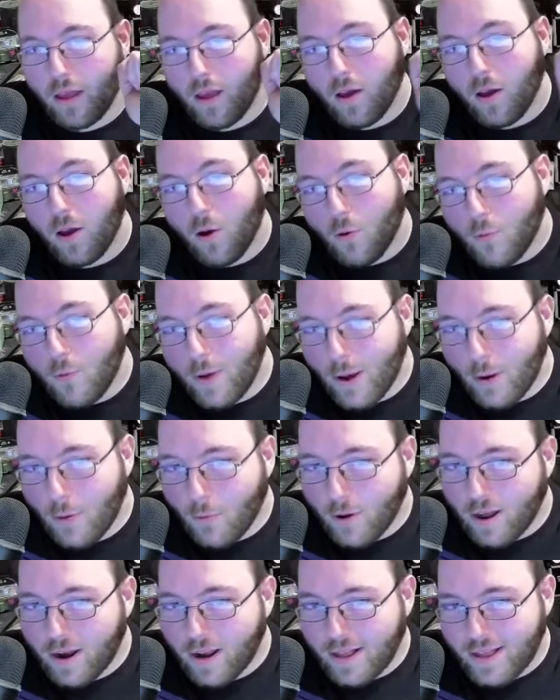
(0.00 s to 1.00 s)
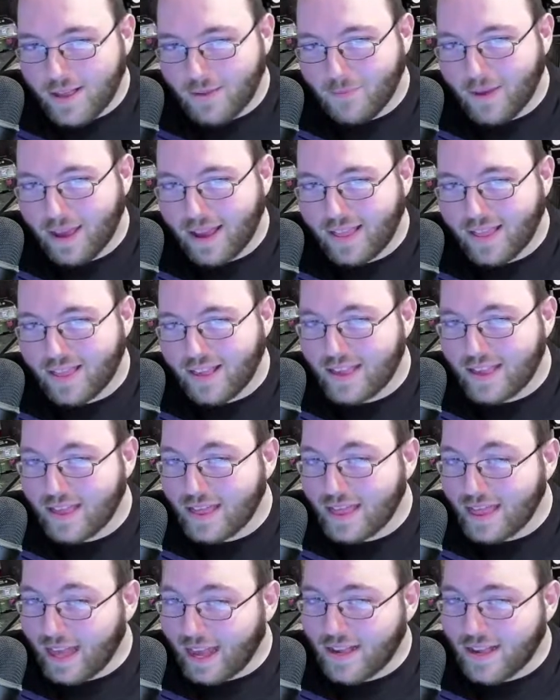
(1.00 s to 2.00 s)
We wanted to make this
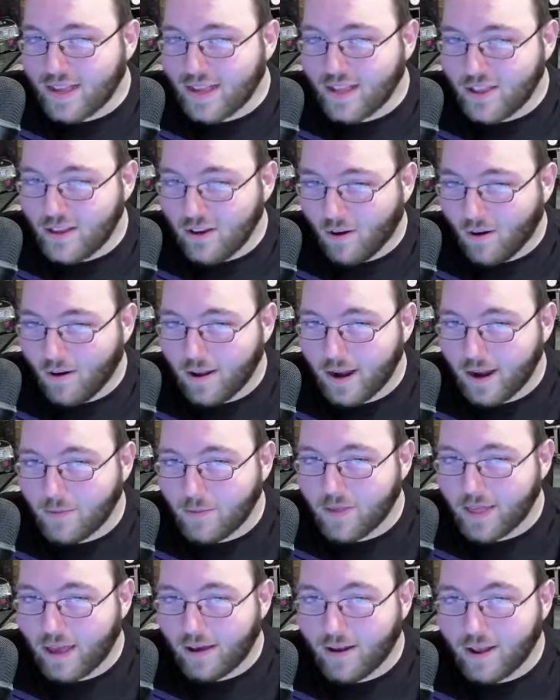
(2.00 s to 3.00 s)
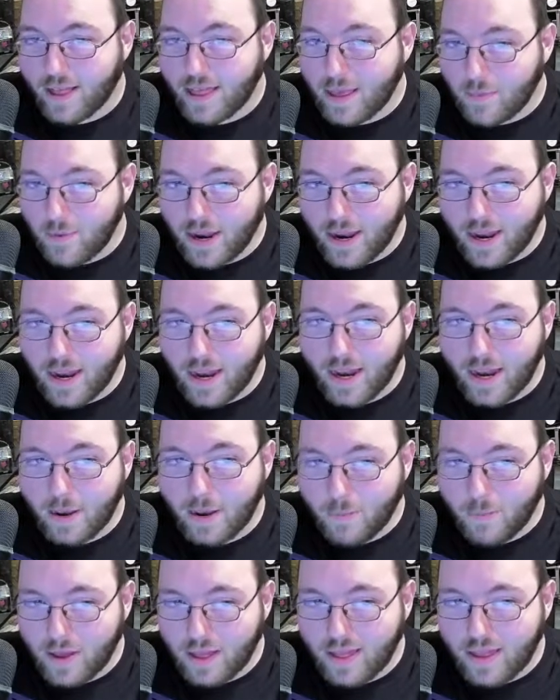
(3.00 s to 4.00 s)
less daunting without eliminating
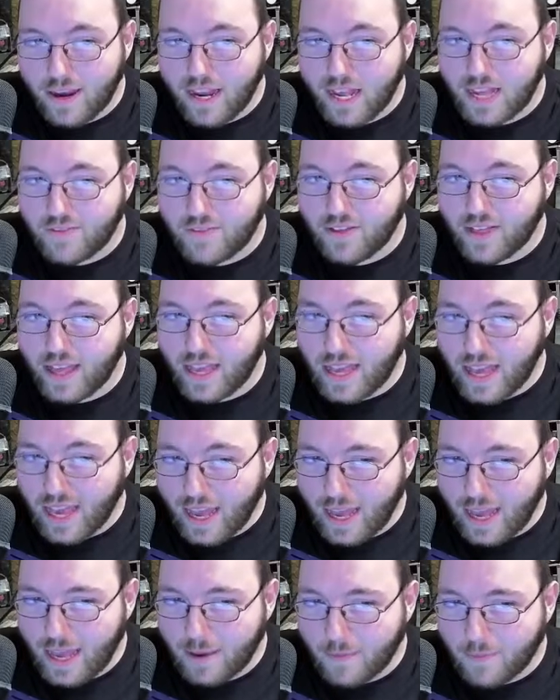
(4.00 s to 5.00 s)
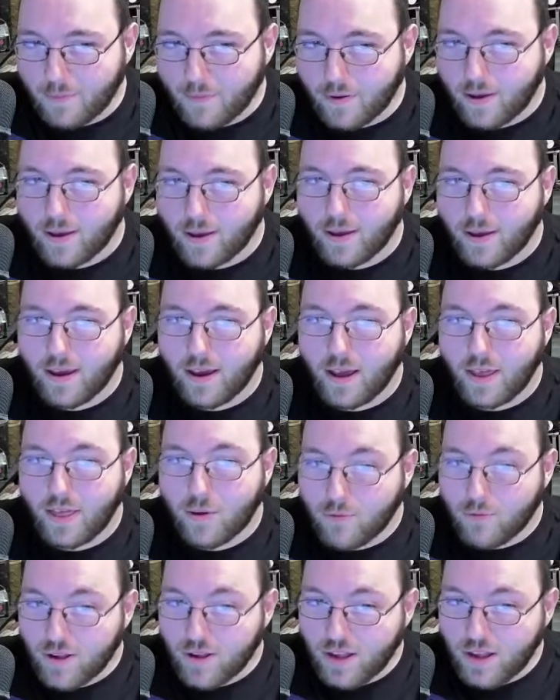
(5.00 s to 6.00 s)
abilities from the game. The
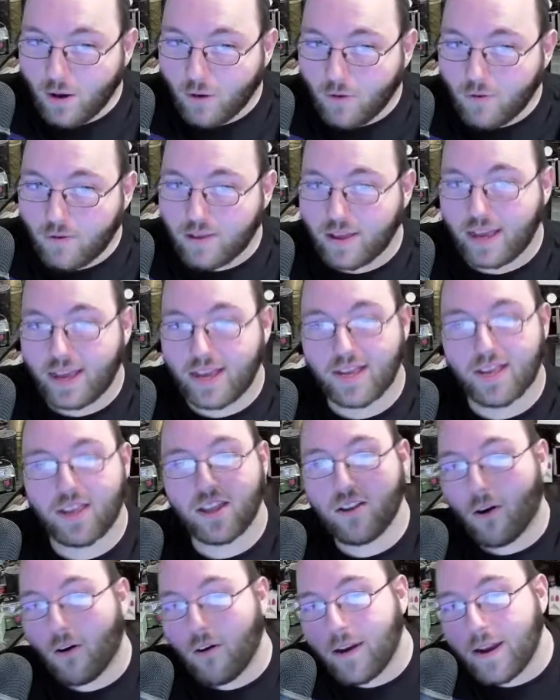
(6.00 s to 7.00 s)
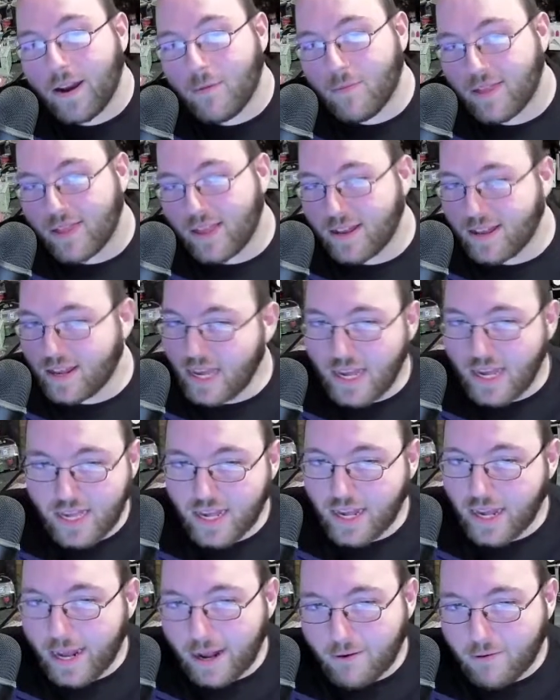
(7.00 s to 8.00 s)
result is starting with the D
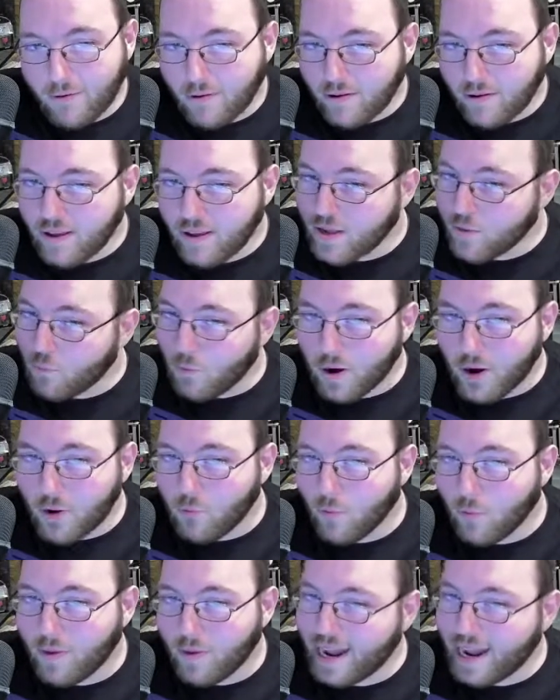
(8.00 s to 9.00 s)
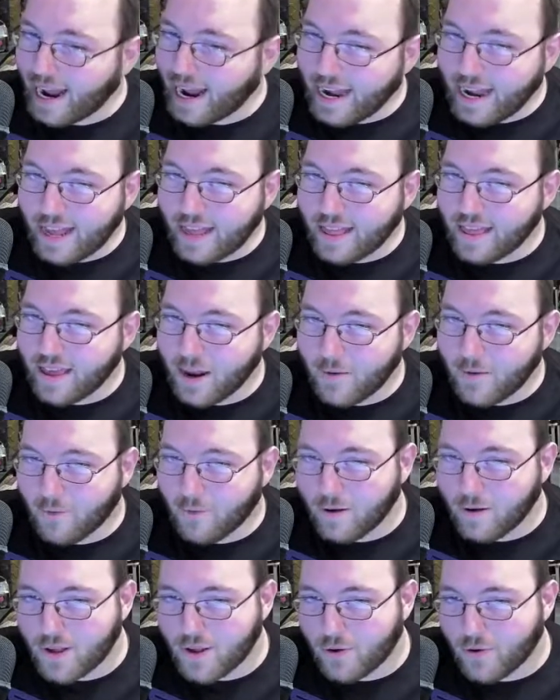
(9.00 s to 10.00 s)
C Heroclix Wonder Woman eightieth
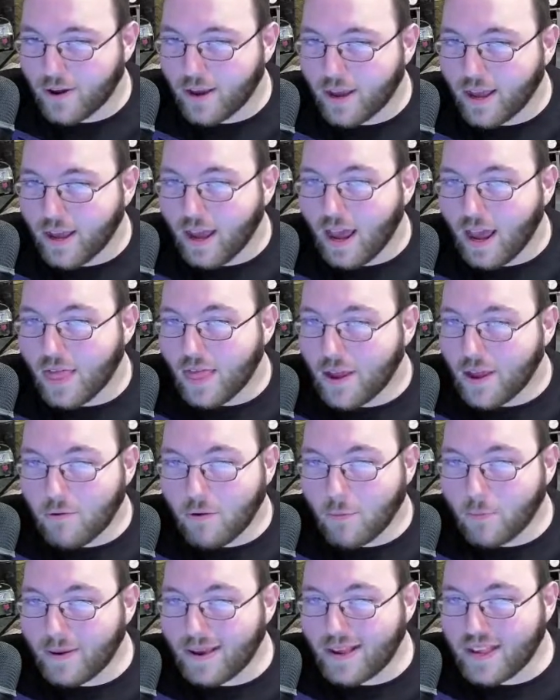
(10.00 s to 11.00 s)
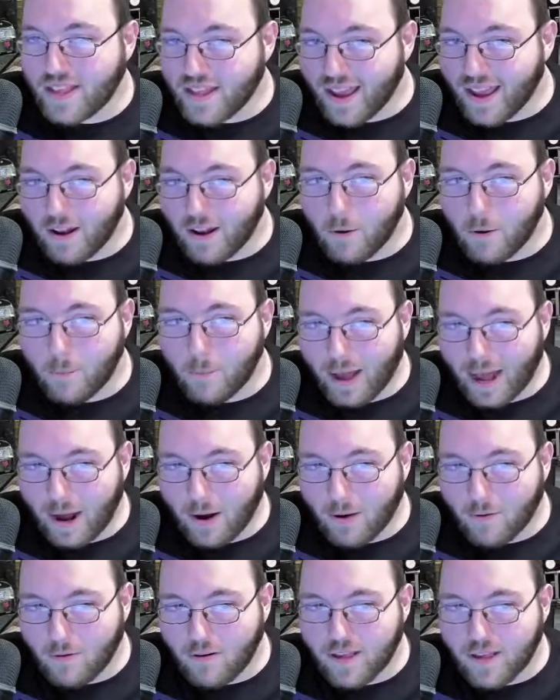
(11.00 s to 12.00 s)
anniversary, there will be standard
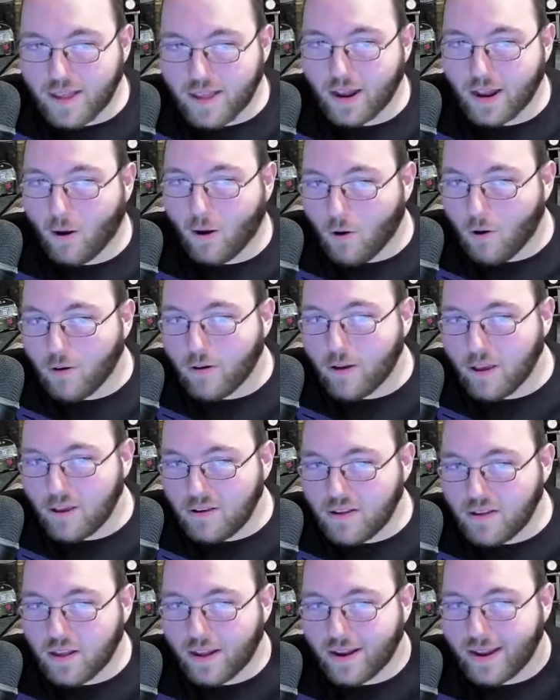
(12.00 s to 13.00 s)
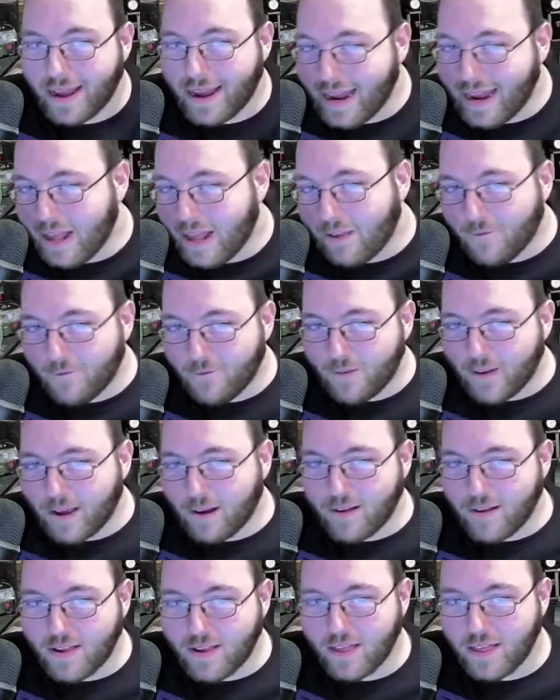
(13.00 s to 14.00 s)
powers that aren't used on any
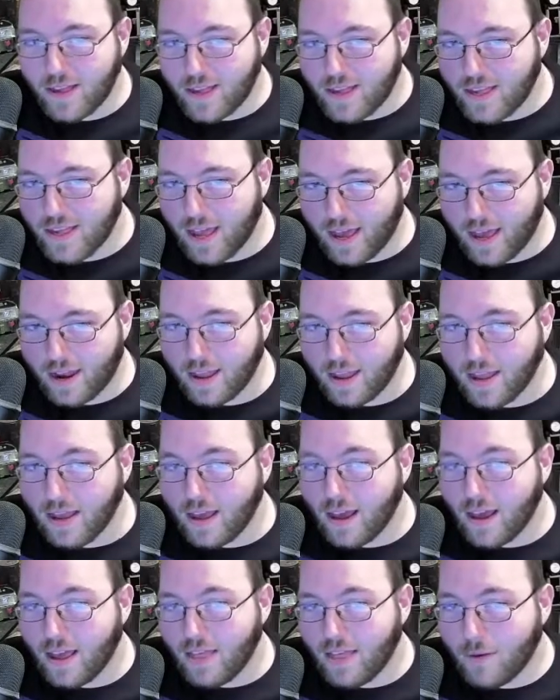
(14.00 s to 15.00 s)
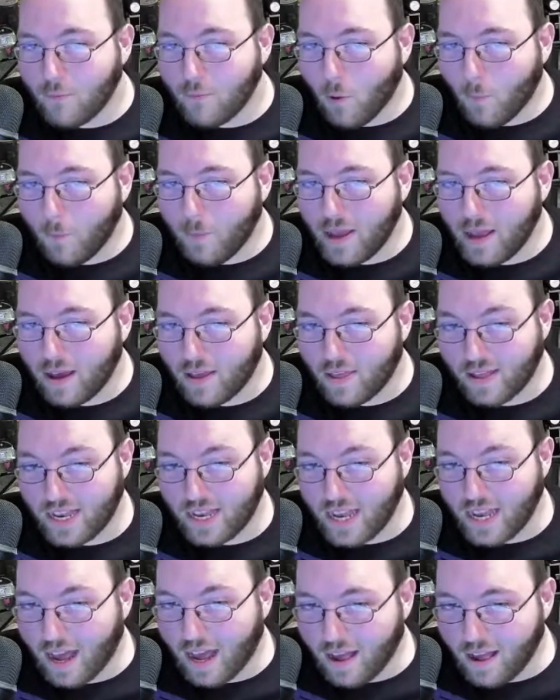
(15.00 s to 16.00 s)
figures in the set. They won't be on the
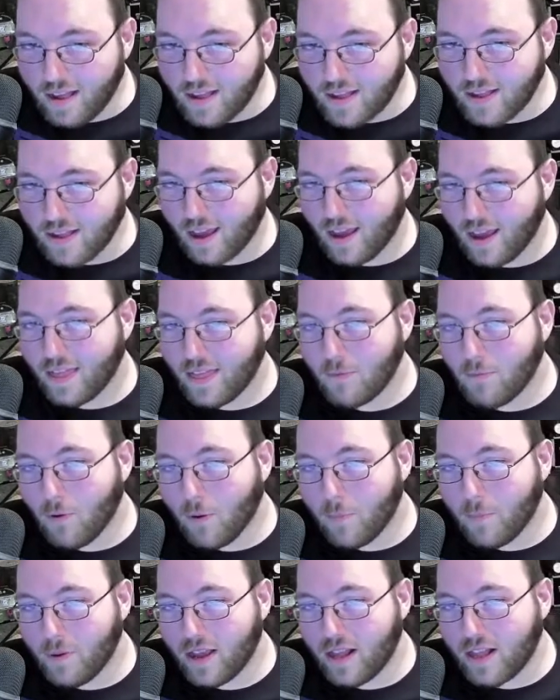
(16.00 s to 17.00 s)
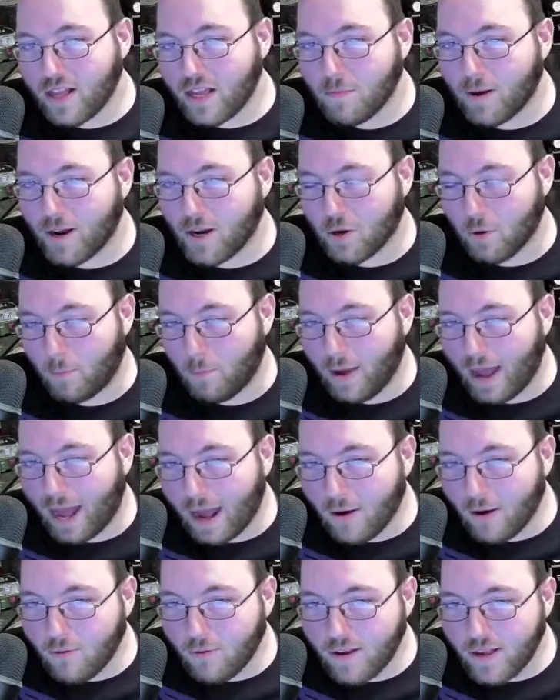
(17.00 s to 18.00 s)
dolls, they won't be in special
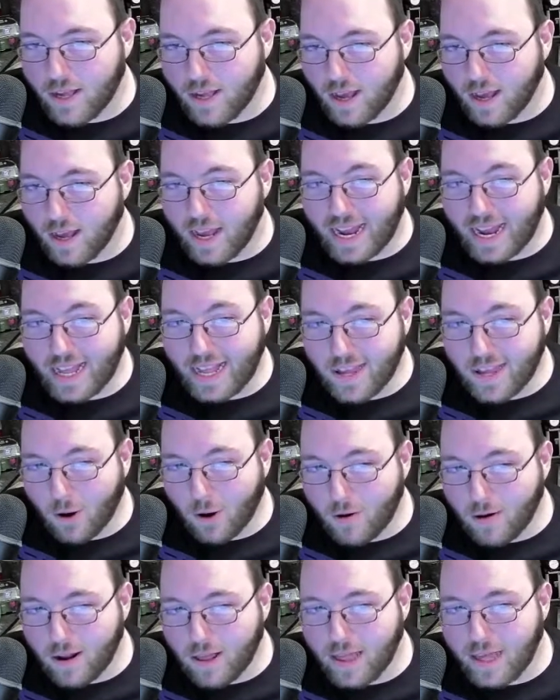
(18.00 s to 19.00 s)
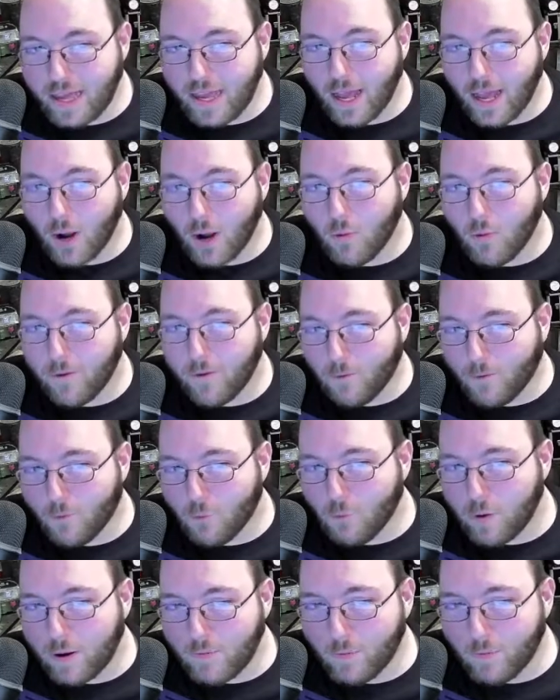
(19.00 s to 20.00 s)
powers. Internally, we
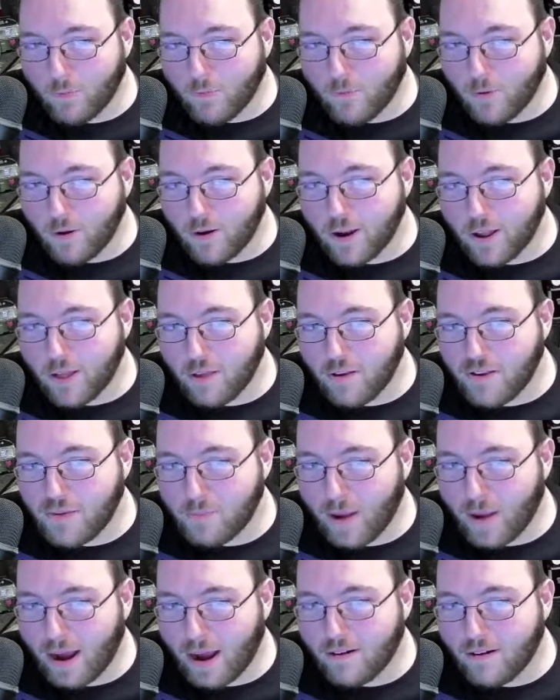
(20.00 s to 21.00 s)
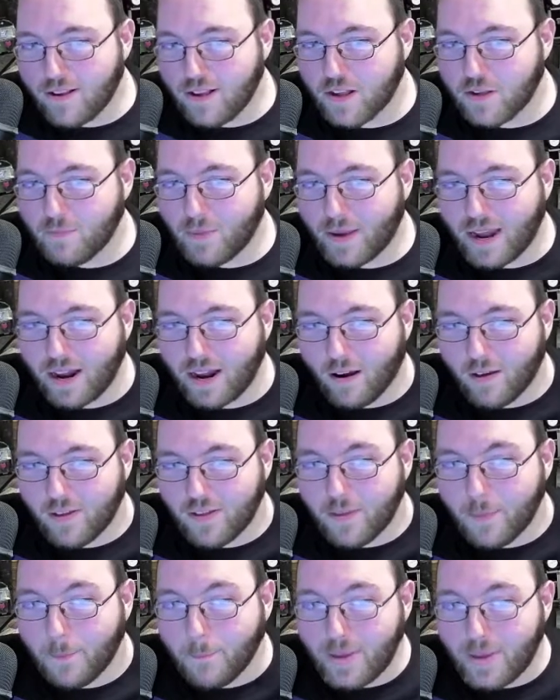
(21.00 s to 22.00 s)
refer to those powers as being on the
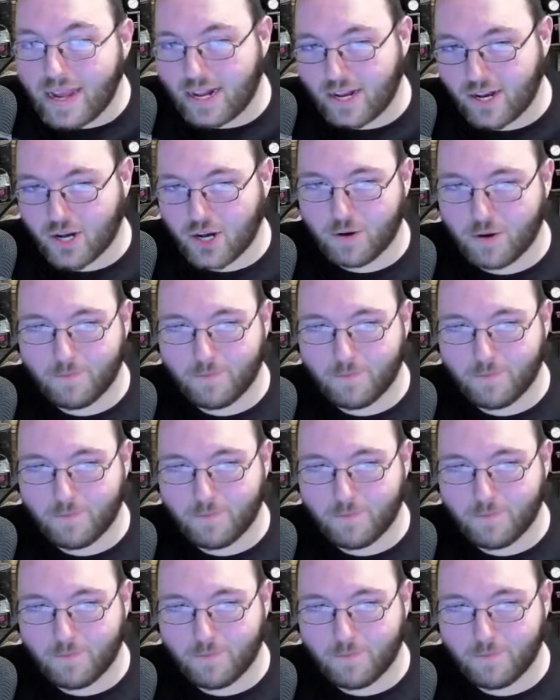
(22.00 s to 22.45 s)
bench.